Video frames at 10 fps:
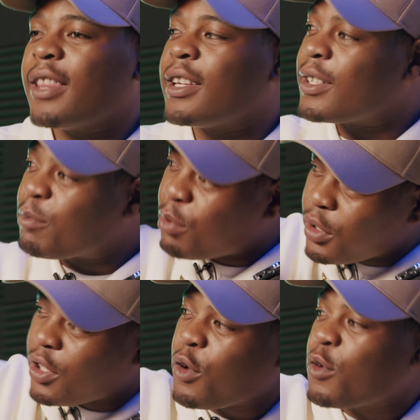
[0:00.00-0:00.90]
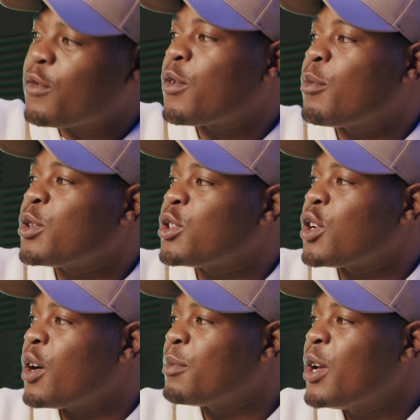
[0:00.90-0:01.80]
and then I'd put the uniform on
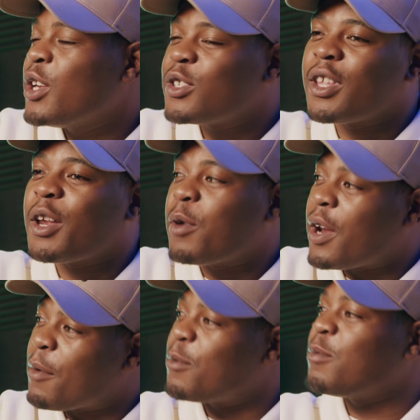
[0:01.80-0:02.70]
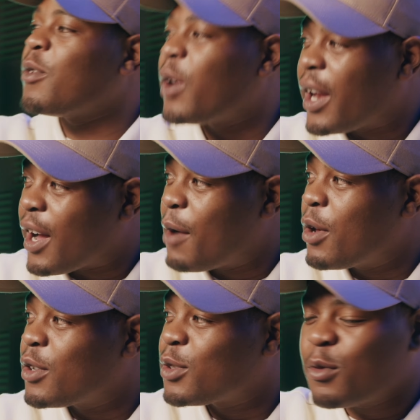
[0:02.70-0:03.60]
top so that when I come
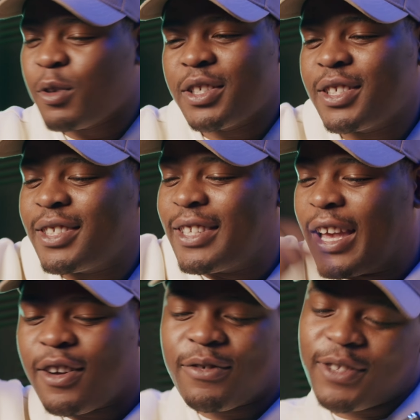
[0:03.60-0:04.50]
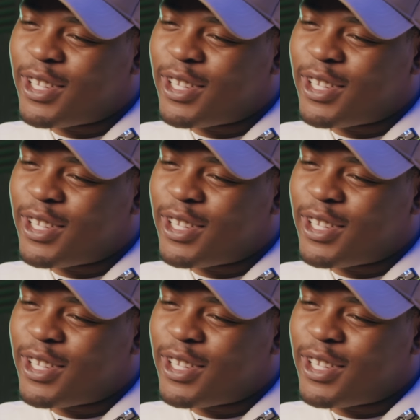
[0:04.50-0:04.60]
out of school, I just take off the